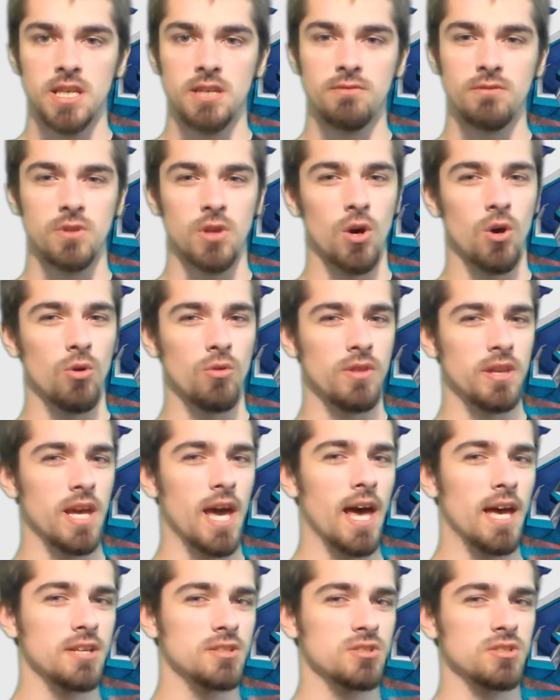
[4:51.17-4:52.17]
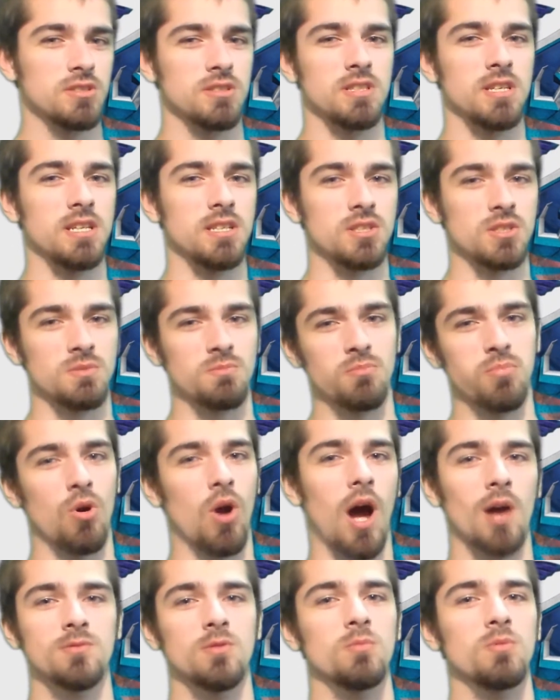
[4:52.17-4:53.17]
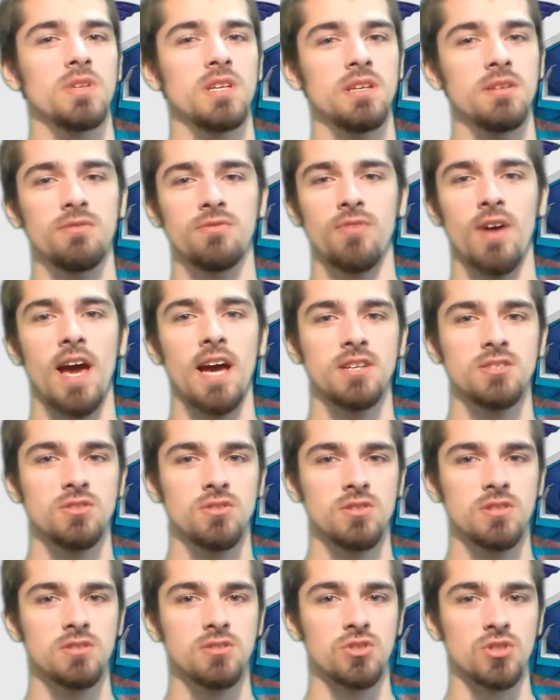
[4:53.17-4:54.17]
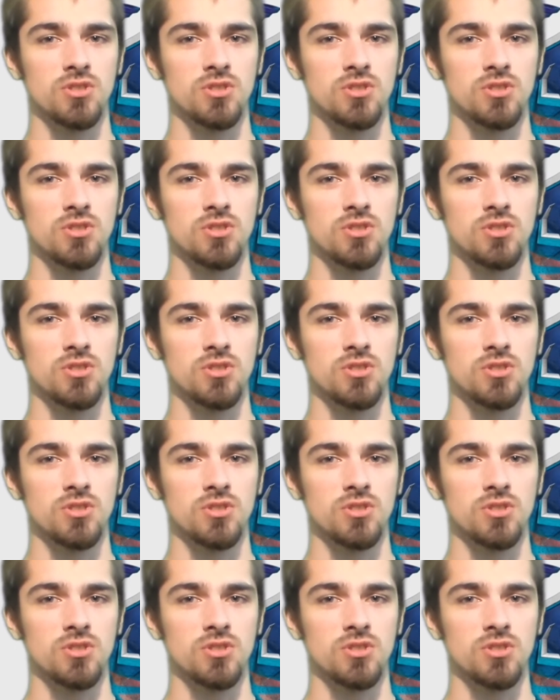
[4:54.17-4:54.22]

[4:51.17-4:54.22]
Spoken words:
even though the S is probably faster,